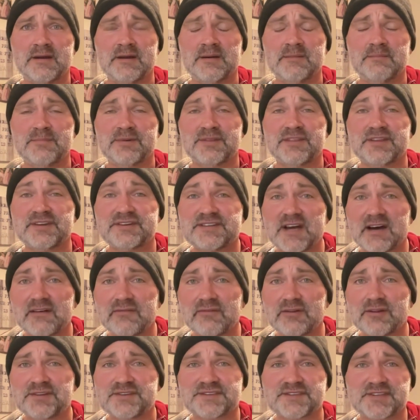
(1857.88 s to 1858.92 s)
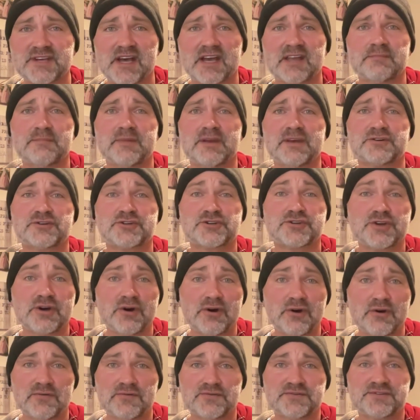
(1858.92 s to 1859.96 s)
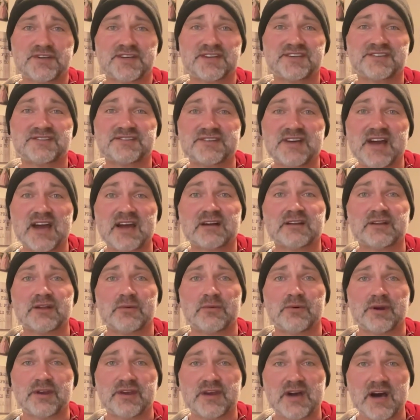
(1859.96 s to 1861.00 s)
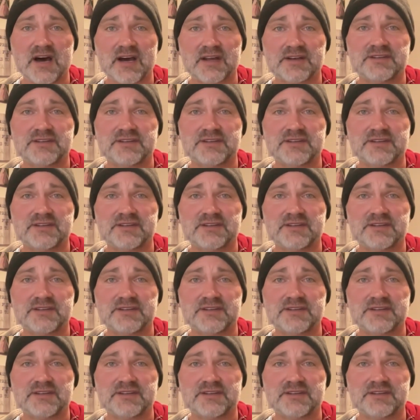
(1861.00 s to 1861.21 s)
But the devil inside me shows exactly what God